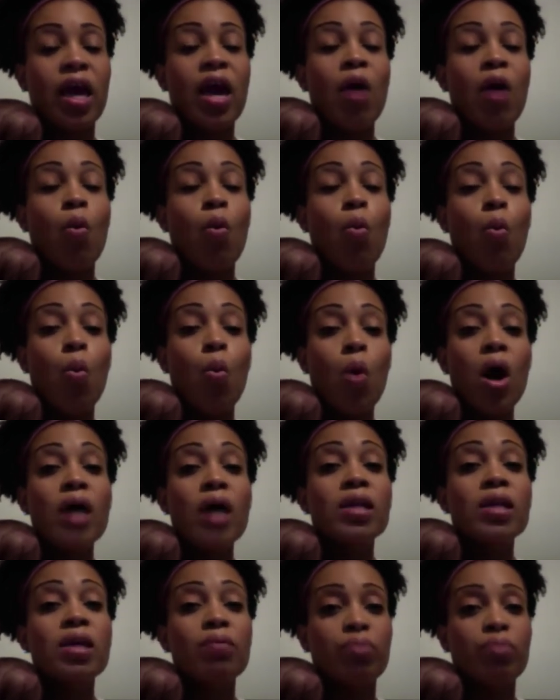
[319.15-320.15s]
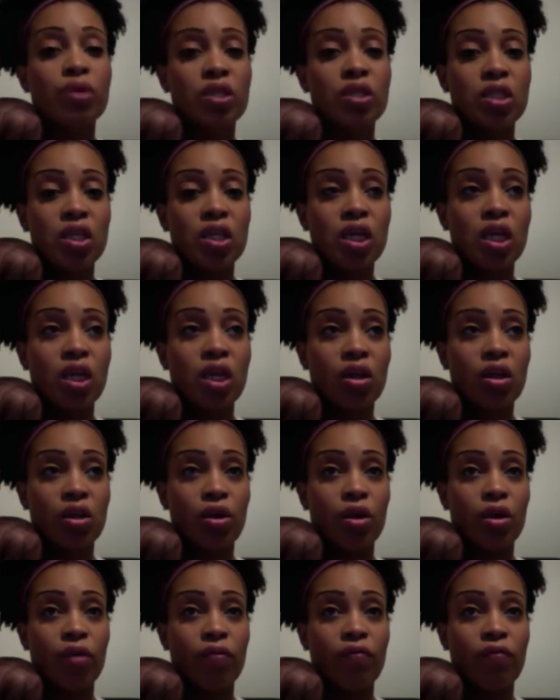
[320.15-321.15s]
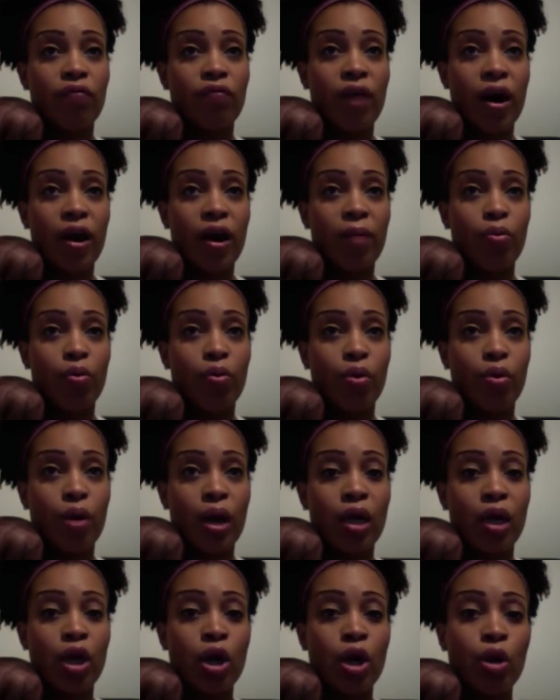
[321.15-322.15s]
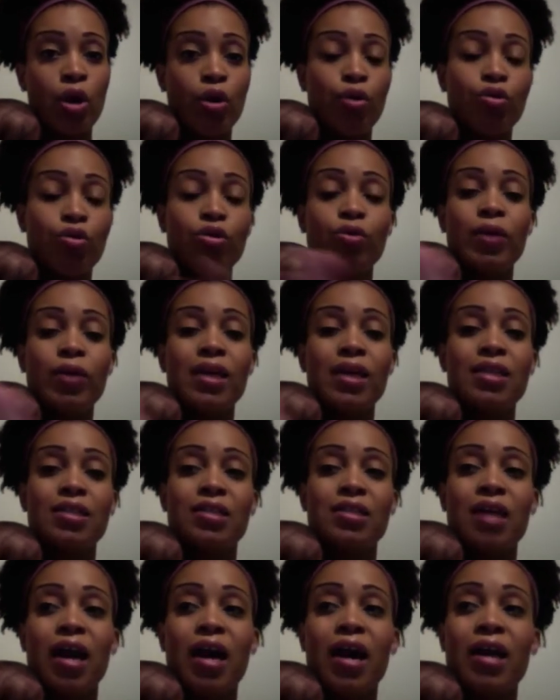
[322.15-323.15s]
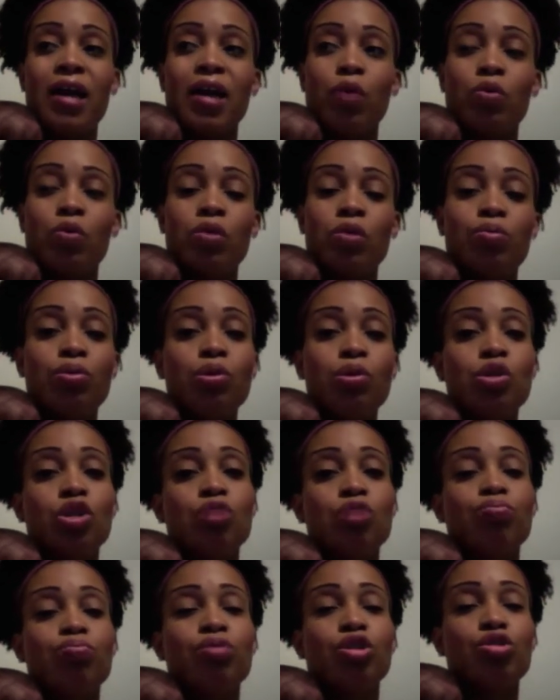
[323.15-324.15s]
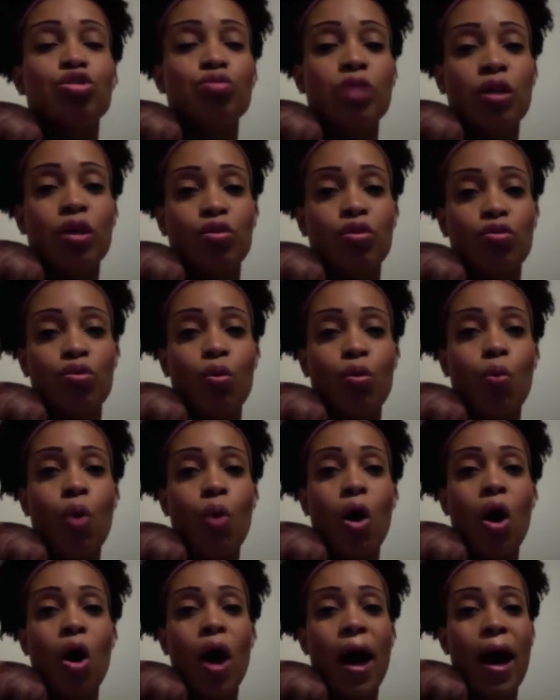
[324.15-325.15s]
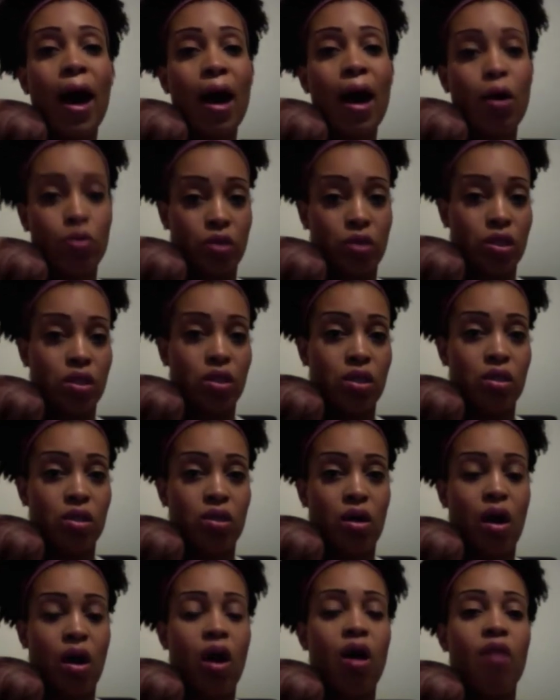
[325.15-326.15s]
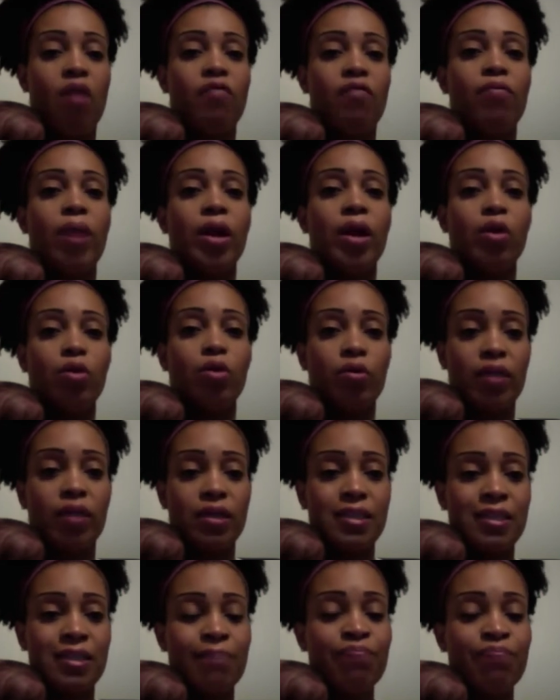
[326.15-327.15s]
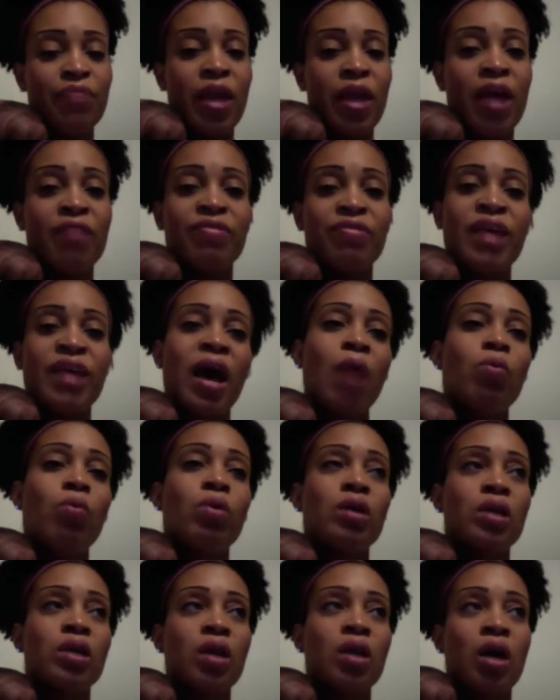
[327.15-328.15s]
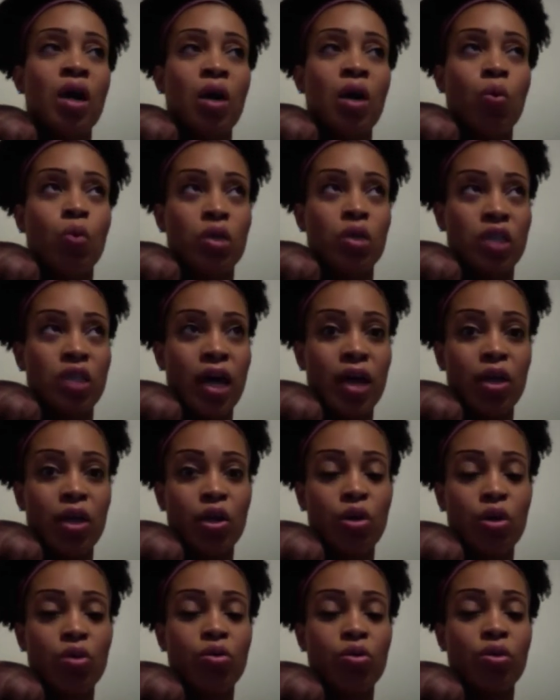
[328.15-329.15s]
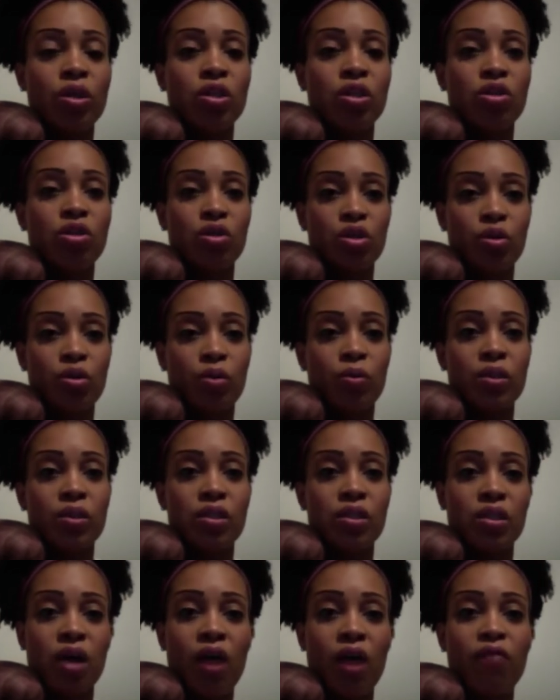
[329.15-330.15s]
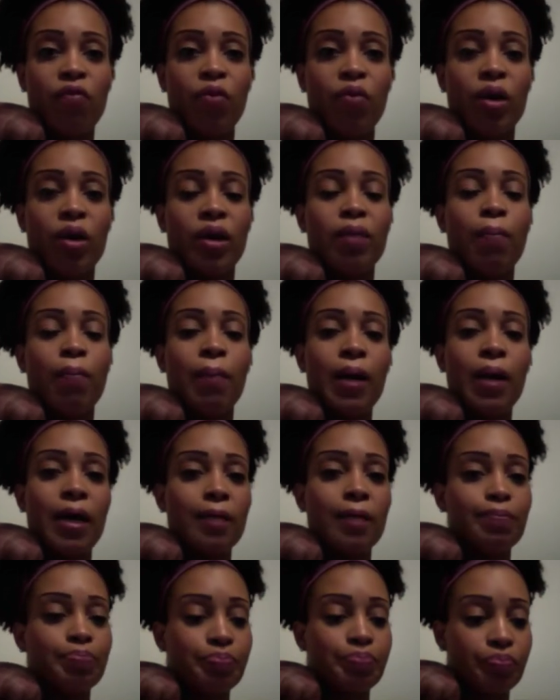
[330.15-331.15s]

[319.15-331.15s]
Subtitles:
One in particular, fibroid, grew inside and was protruding through the wall out of my uterus. That one, which I knew during surgery was a tough one, but